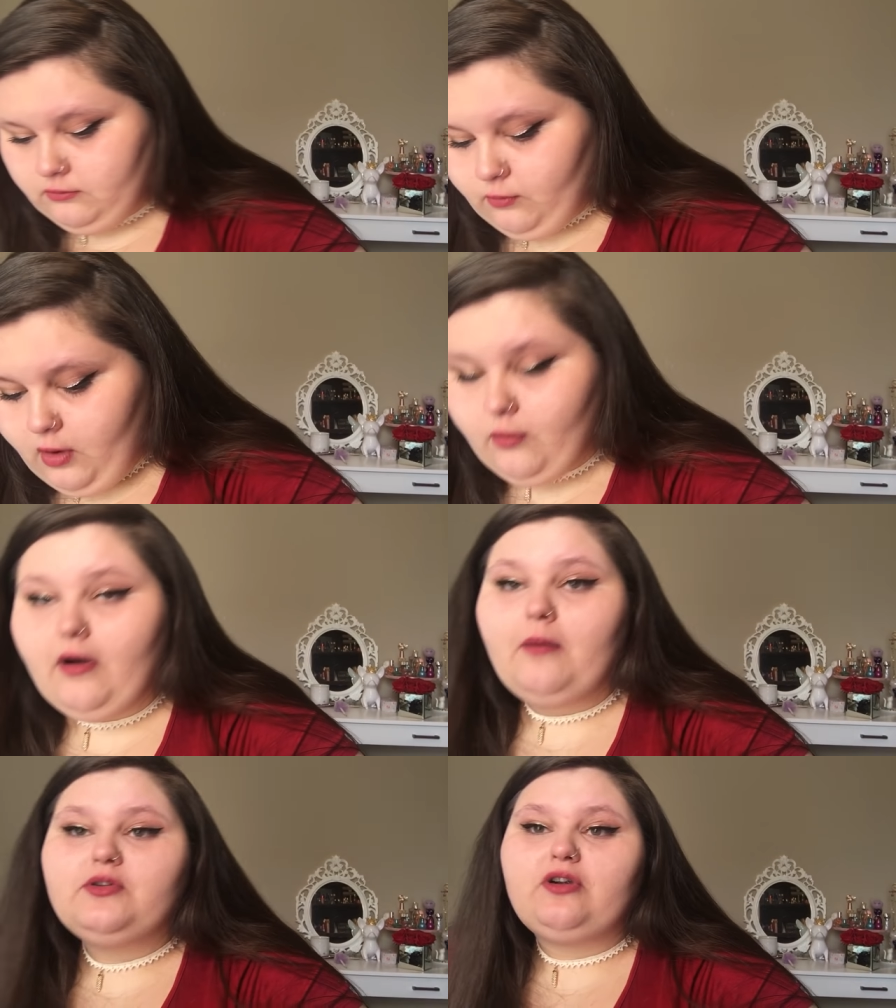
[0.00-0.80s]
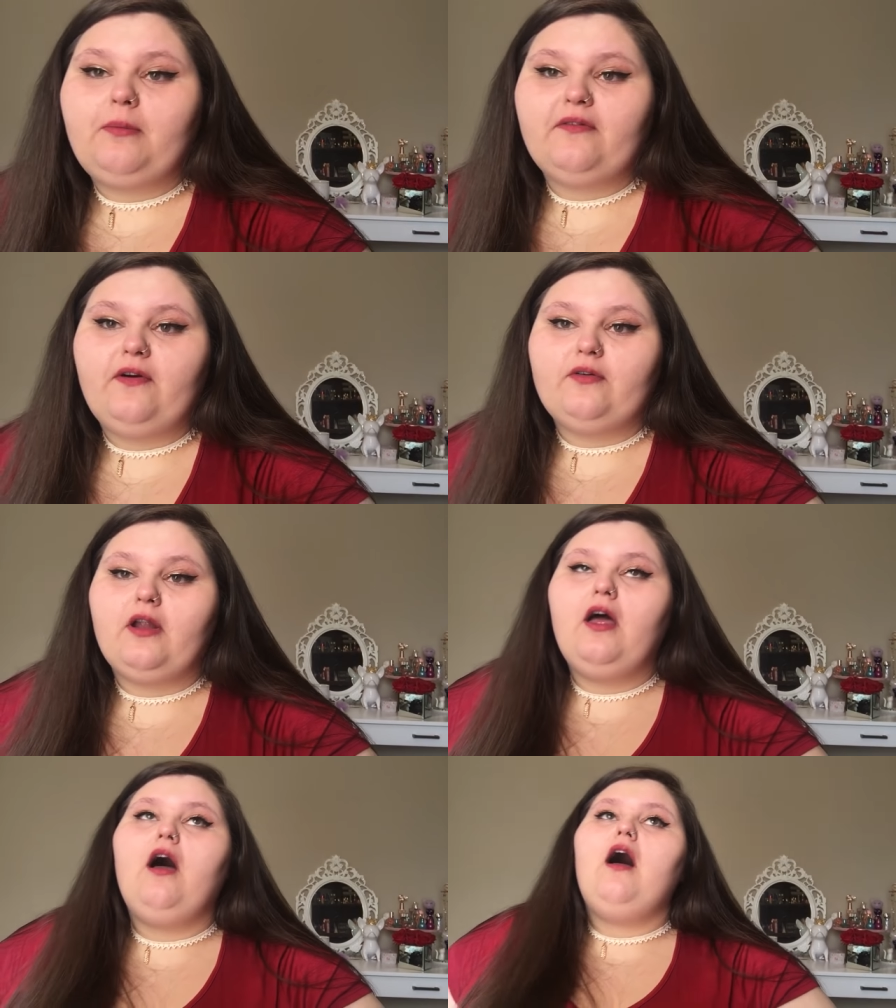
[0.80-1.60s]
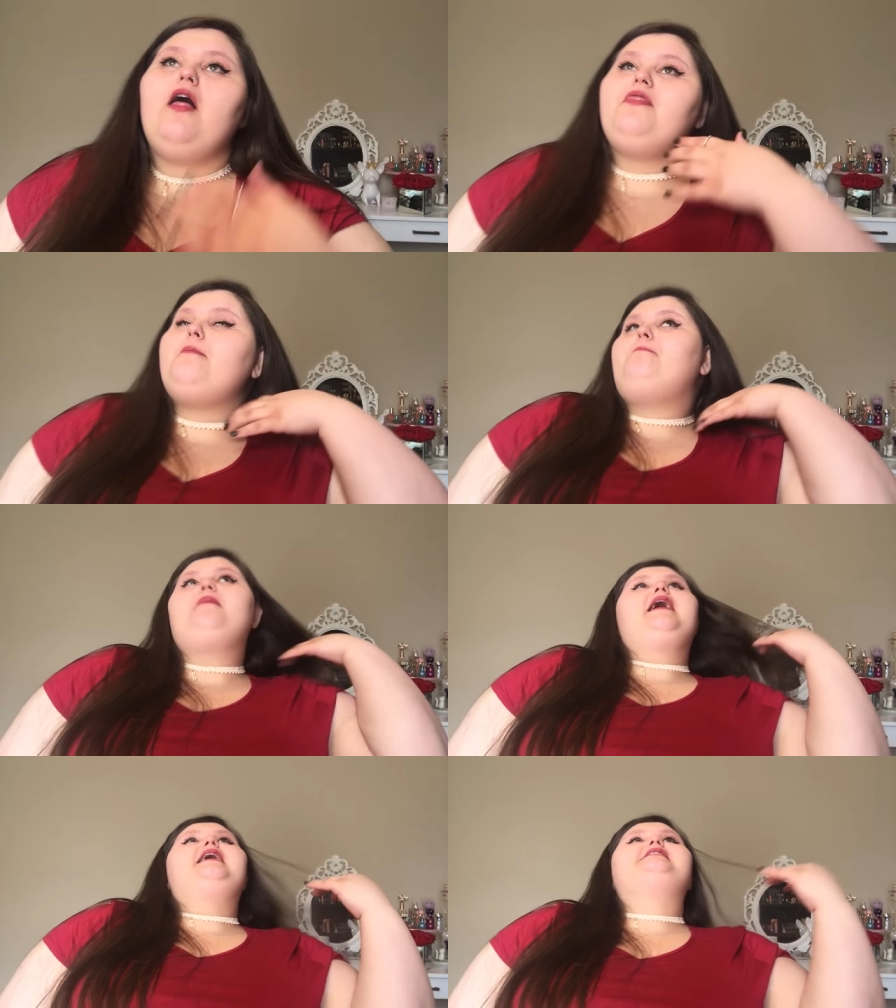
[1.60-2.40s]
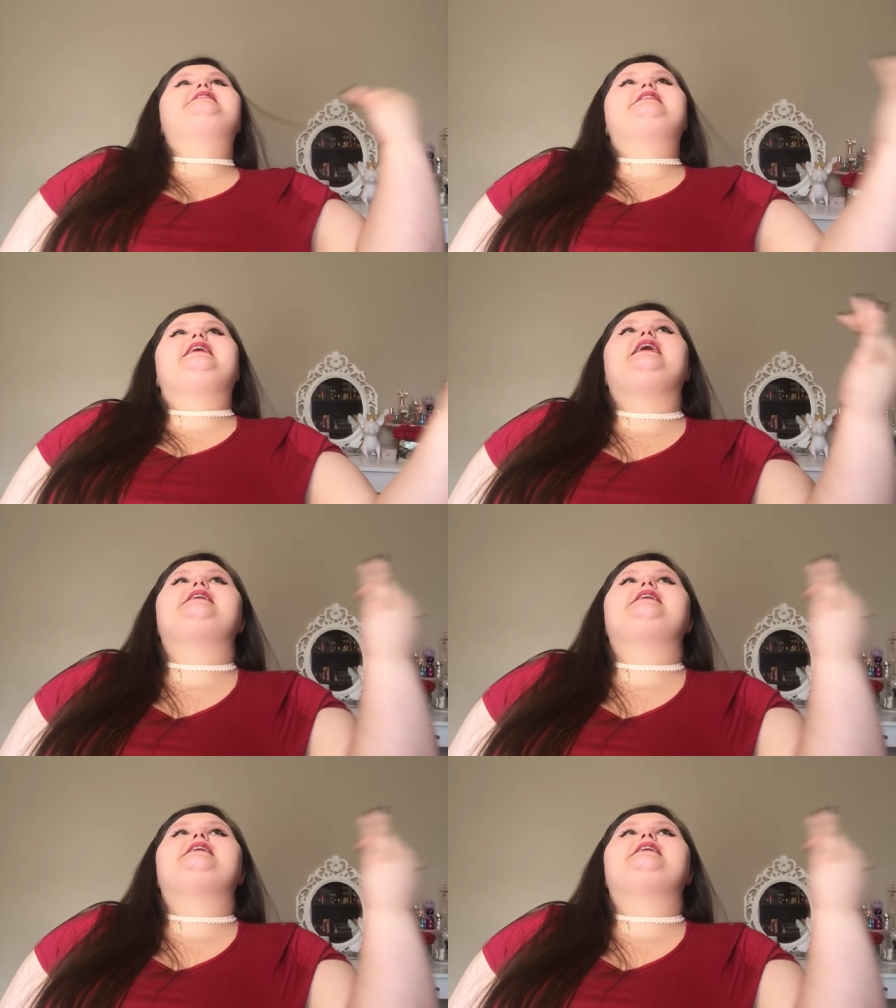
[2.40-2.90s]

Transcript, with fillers: Whoa, I almost dropped my phone. The best thing I